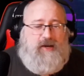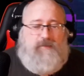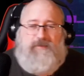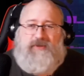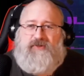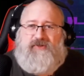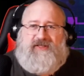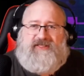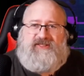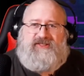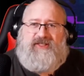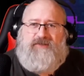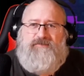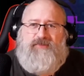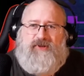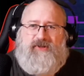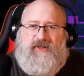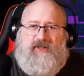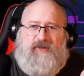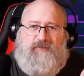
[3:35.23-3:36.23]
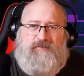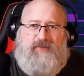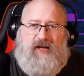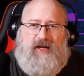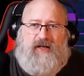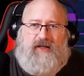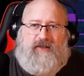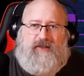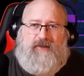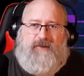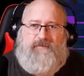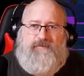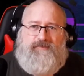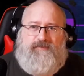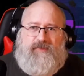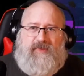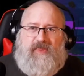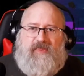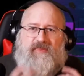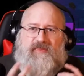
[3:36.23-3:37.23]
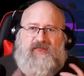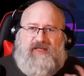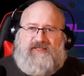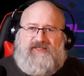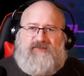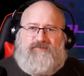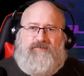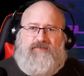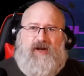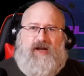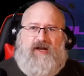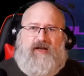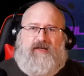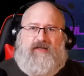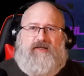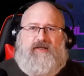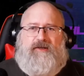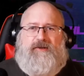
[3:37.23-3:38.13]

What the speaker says: but the simple little bug, this bug,